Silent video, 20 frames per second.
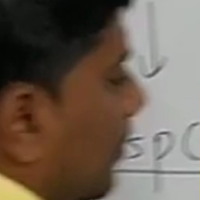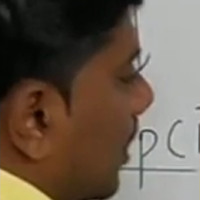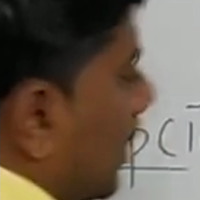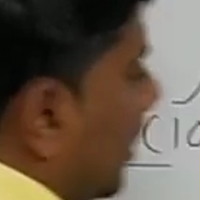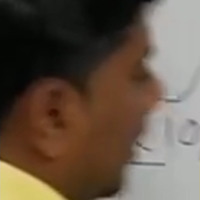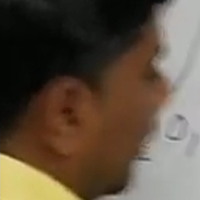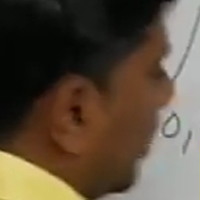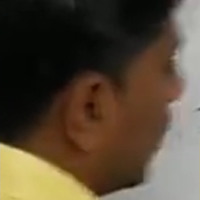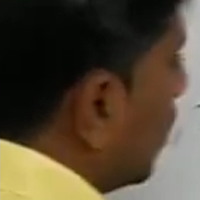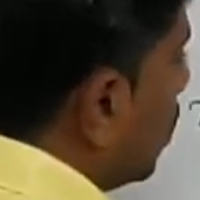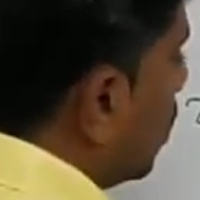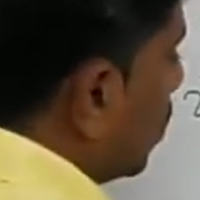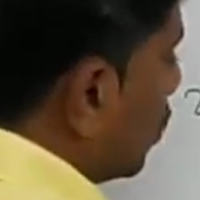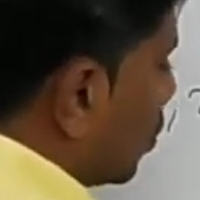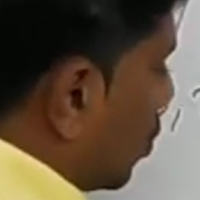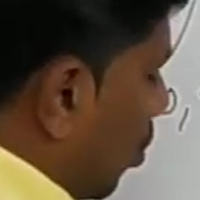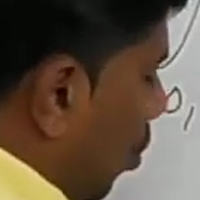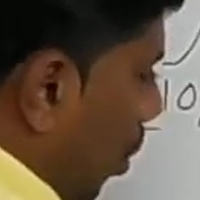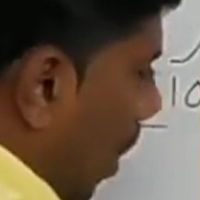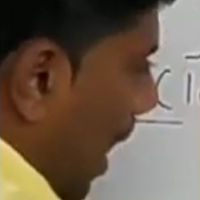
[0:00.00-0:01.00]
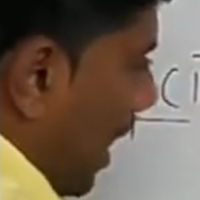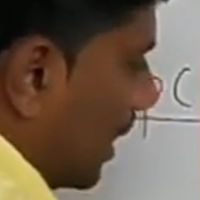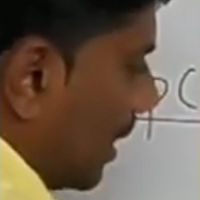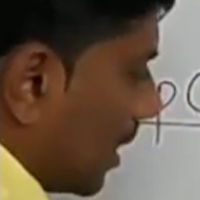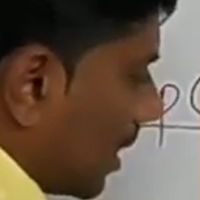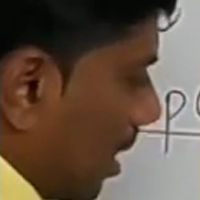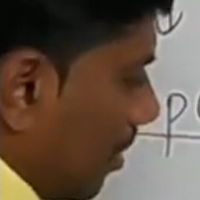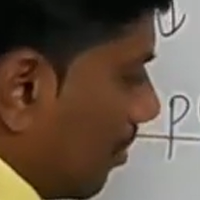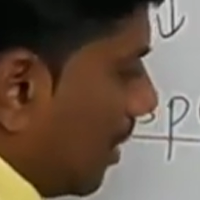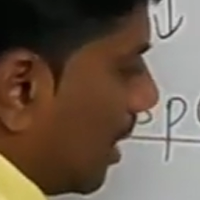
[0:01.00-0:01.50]
Getting? So
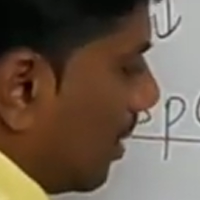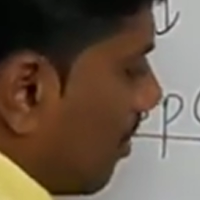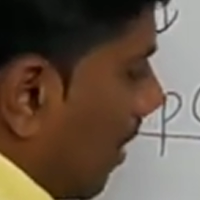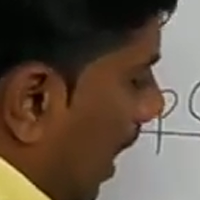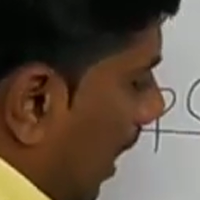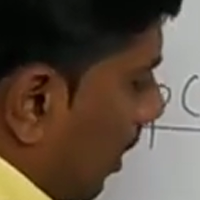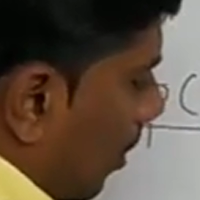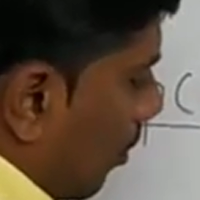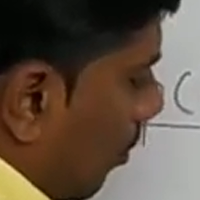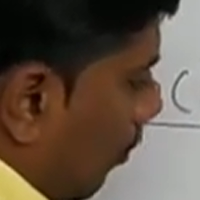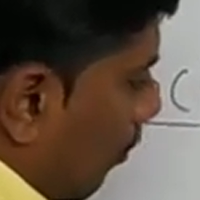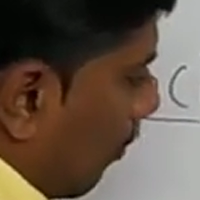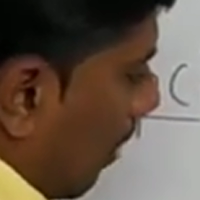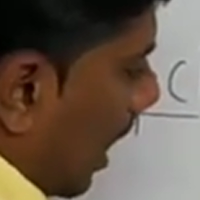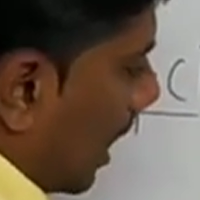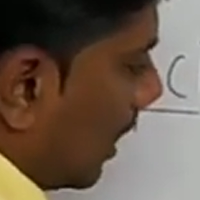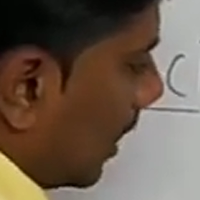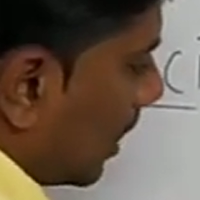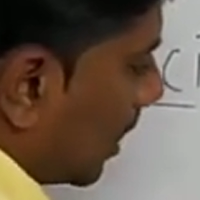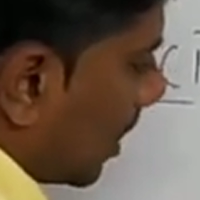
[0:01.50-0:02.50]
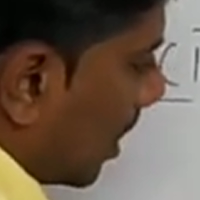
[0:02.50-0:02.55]
while coming back, I